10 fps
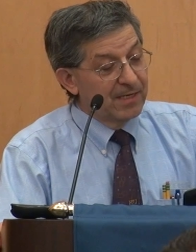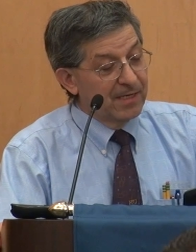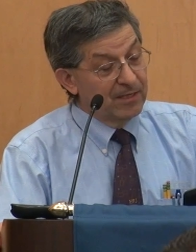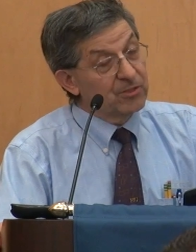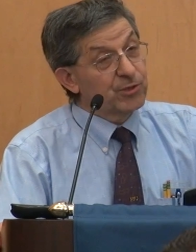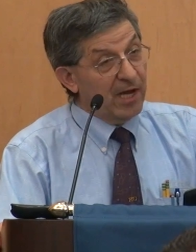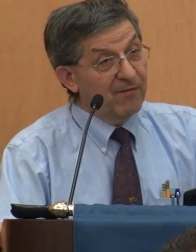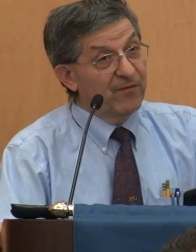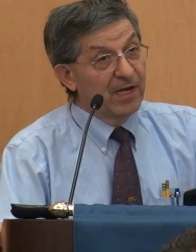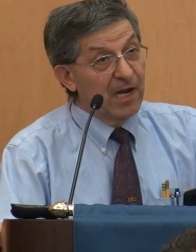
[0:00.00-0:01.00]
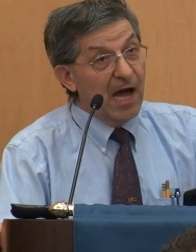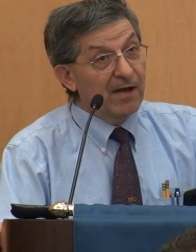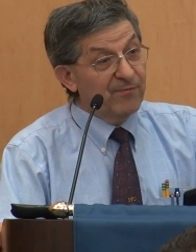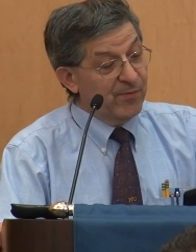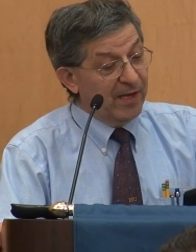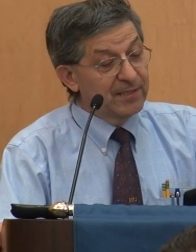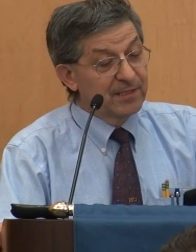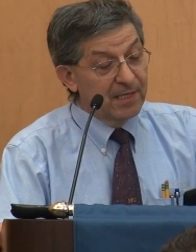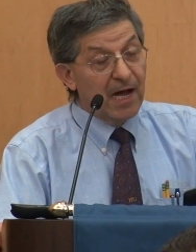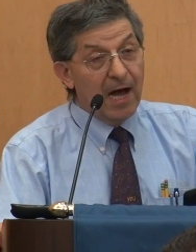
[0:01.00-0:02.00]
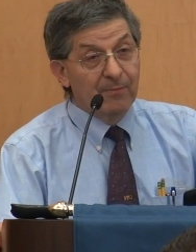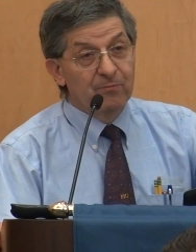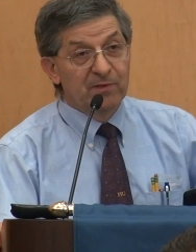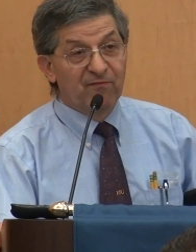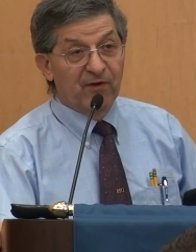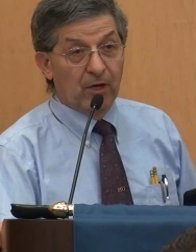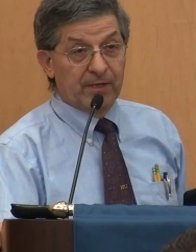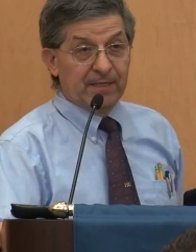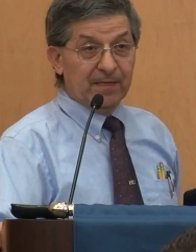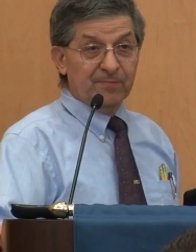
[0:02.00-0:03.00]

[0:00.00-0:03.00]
it does have a lot of things in common with Florida.